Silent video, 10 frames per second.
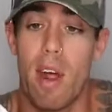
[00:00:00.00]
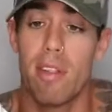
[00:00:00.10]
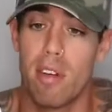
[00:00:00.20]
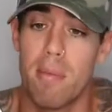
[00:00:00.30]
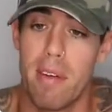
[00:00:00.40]

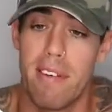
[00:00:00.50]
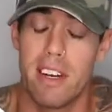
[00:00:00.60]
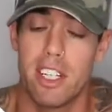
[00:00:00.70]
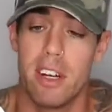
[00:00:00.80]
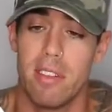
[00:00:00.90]
run through my
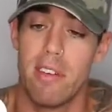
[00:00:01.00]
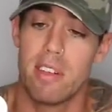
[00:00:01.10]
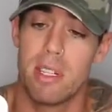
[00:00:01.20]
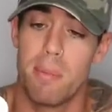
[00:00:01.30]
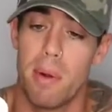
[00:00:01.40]
fair share of
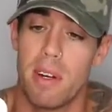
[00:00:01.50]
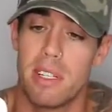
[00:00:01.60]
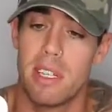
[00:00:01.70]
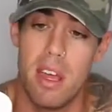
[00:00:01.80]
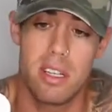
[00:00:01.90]
liver
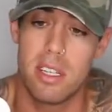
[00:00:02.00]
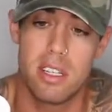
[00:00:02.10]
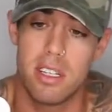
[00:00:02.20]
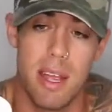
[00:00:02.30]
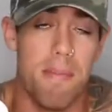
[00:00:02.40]
supports. This is
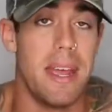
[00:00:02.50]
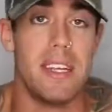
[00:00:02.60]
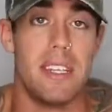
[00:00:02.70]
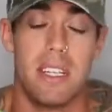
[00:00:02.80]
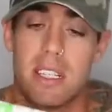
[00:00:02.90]
just
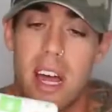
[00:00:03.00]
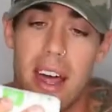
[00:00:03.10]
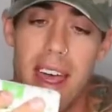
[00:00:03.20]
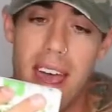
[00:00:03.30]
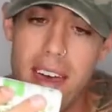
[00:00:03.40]
amazing. It's
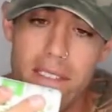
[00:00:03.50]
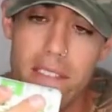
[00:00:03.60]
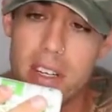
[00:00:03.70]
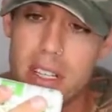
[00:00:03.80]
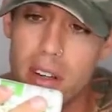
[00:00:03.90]
got
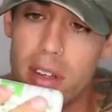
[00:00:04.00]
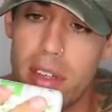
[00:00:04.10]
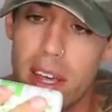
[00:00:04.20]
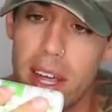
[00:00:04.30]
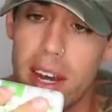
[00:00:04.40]
every single
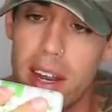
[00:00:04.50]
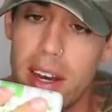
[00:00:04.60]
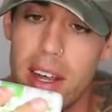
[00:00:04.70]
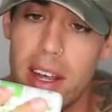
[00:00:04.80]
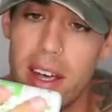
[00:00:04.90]
thing in it.
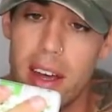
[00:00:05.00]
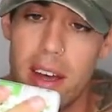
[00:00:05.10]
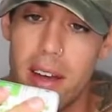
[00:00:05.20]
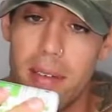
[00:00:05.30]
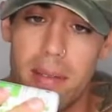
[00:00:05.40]

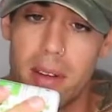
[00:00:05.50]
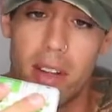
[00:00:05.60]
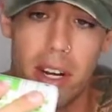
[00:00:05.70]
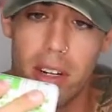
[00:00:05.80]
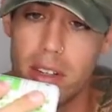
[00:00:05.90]

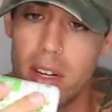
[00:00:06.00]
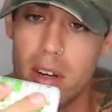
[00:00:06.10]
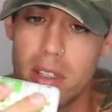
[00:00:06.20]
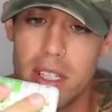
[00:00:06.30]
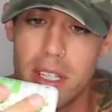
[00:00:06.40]
clinical
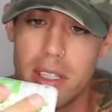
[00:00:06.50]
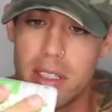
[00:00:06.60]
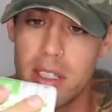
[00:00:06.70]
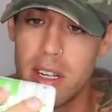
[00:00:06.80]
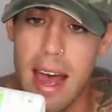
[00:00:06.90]

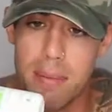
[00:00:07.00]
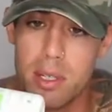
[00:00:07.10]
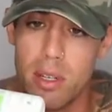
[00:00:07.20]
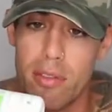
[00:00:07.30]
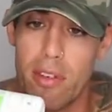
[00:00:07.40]
doses,
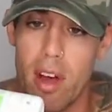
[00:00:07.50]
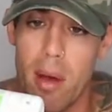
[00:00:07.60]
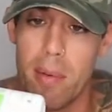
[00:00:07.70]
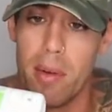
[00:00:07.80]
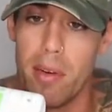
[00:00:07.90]
absolutely
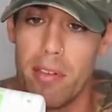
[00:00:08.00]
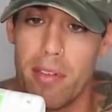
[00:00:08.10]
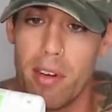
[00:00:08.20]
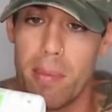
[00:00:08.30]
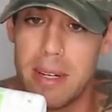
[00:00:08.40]
phenomenal
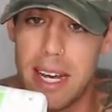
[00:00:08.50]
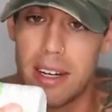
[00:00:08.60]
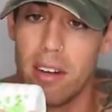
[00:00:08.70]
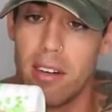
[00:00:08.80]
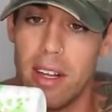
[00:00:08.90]
for
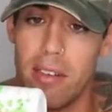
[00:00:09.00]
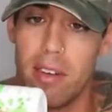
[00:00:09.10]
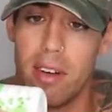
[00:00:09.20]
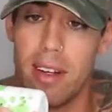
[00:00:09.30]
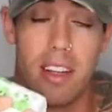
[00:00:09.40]
protecting your
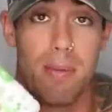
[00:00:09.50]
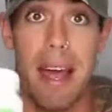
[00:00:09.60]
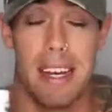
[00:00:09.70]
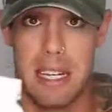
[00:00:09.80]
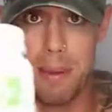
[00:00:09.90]
liver. It's
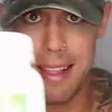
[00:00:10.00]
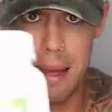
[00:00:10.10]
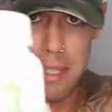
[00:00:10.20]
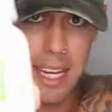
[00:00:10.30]
by ATP Labs